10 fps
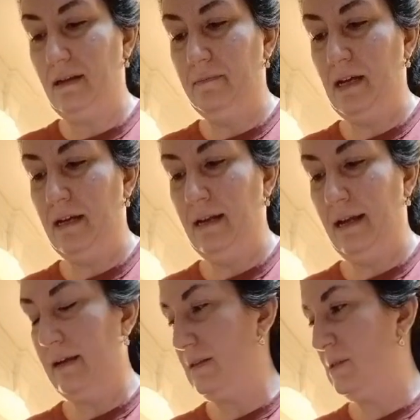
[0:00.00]
I'm not an
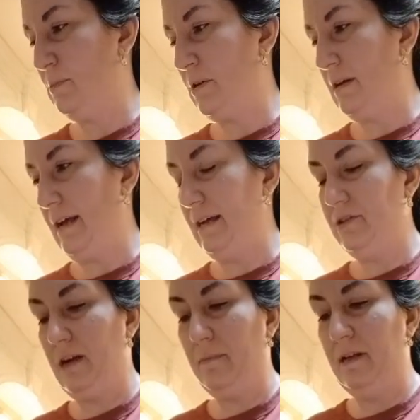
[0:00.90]
expert at
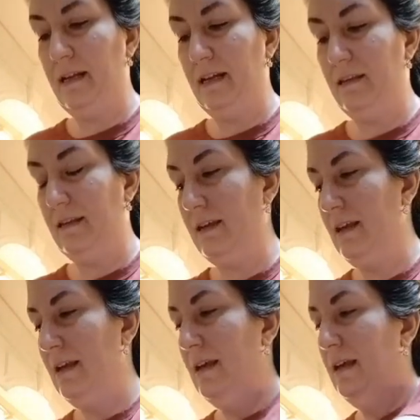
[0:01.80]
chopping anything,
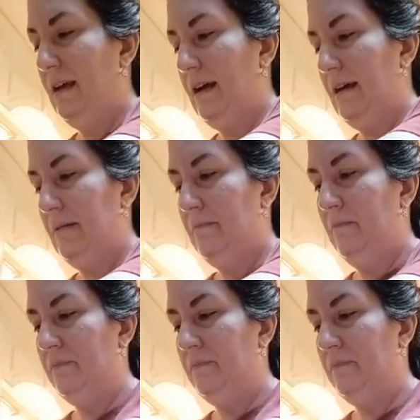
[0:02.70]
and